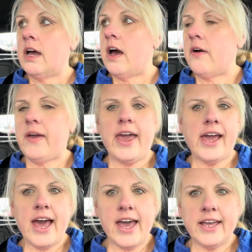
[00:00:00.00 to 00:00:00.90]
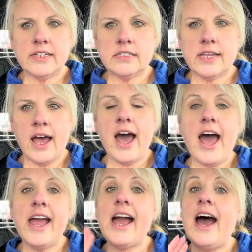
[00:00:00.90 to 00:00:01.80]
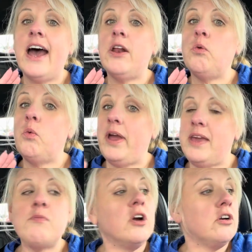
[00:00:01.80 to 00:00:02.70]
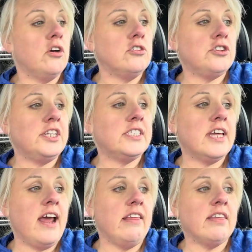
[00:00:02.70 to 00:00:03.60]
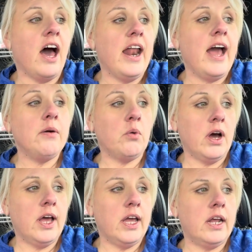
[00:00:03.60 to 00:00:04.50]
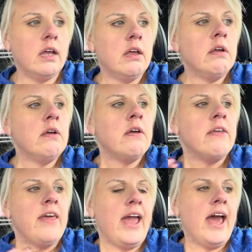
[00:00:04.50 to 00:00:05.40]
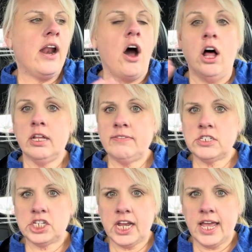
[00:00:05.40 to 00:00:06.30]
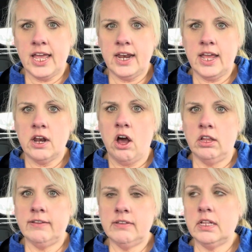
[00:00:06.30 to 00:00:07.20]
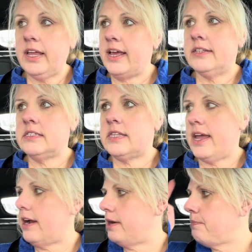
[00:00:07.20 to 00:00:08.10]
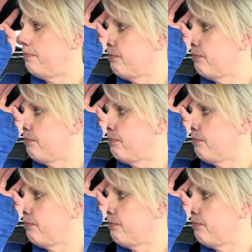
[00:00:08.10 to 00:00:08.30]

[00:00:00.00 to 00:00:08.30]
Okay, guys, I got way more groceries than I thought I would. They had all of the chicken and all of the lambs there.